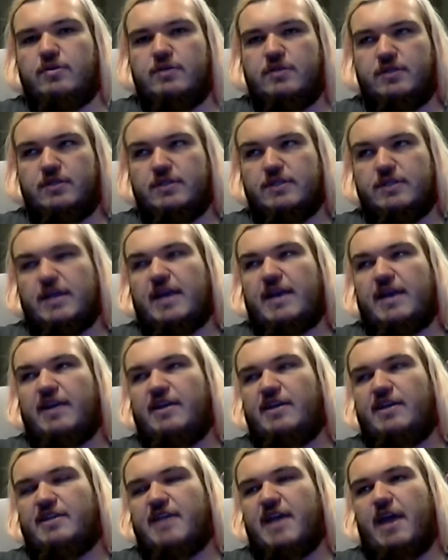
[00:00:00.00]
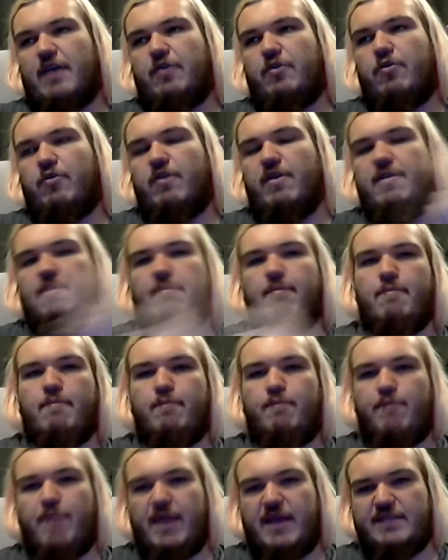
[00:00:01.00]
Second last category,
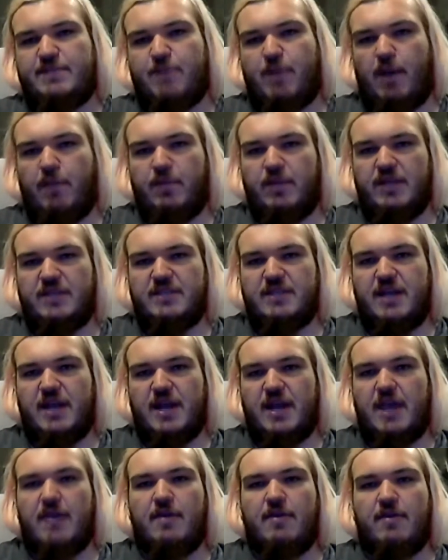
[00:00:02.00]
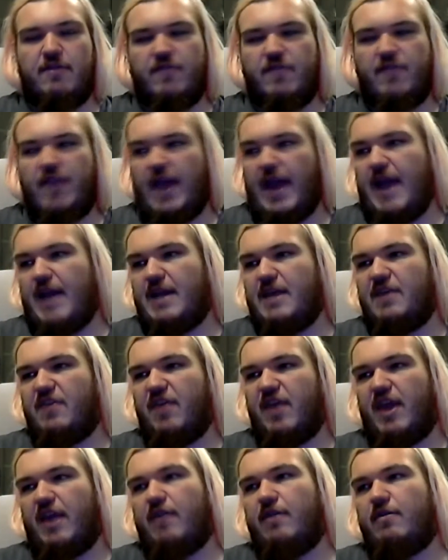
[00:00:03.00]
best publicity for
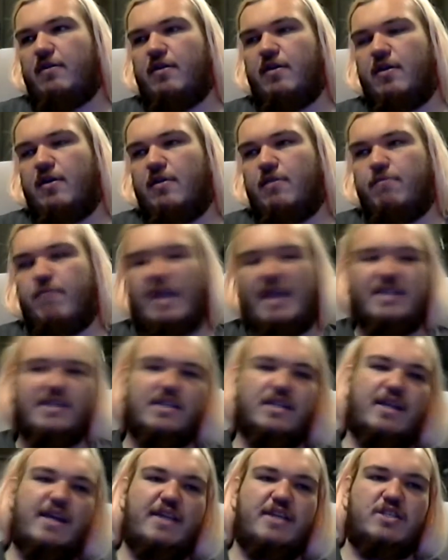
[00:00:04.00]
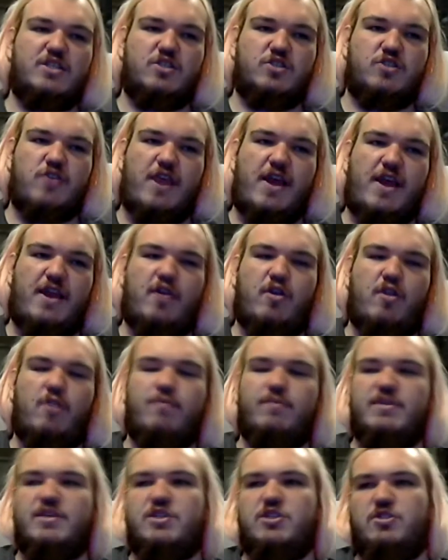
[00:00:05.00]
anything basically it's a trailer
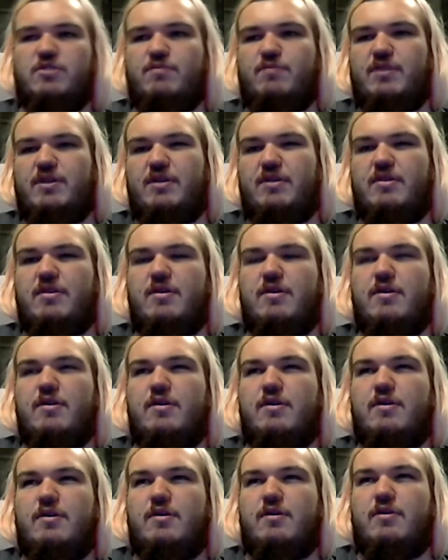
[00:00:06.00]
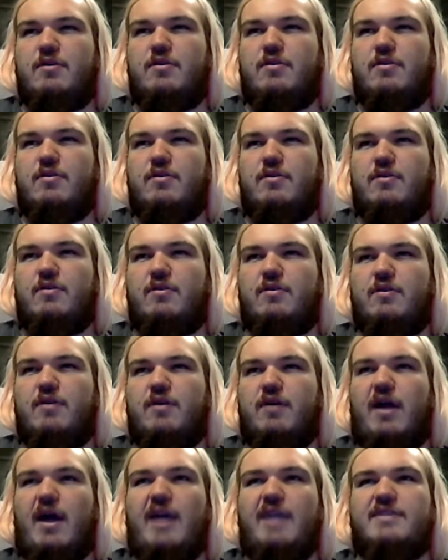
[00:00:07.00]
competition, but
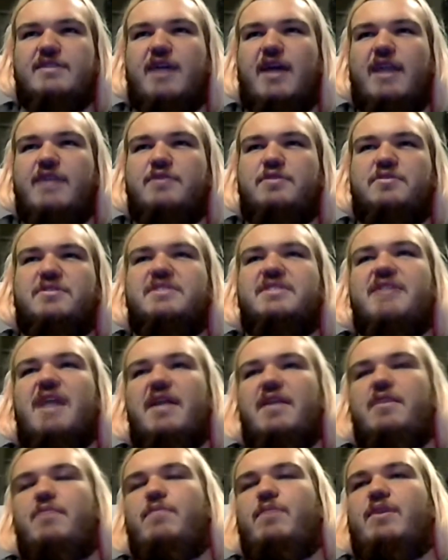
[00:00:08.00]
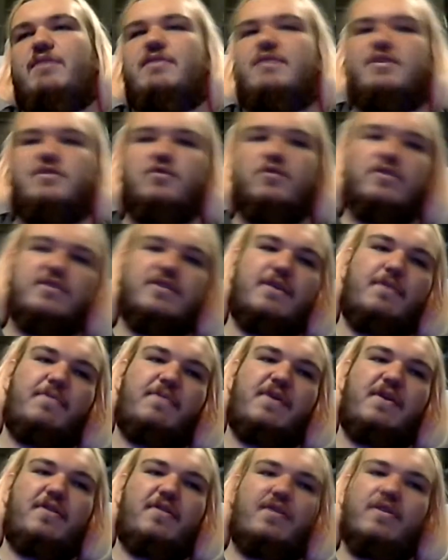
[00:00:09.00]
I decided to extend it because I saw
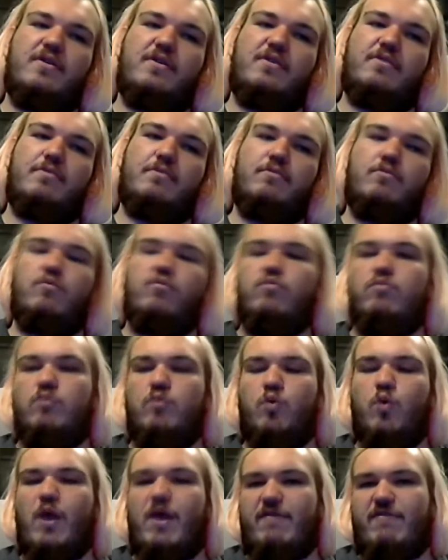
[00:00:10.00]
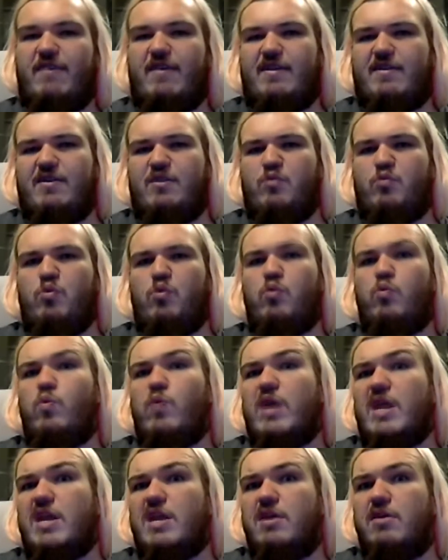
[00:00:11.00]
something that, quite frankly, will
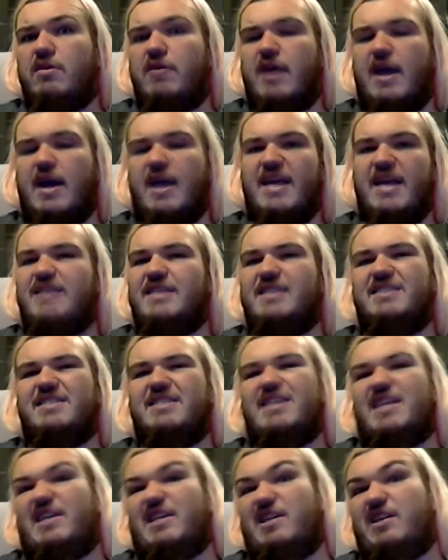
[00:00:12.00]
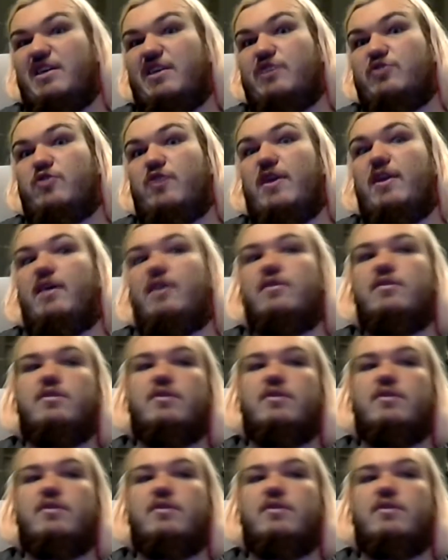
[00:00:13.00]
win, and it isn't technically a trailer.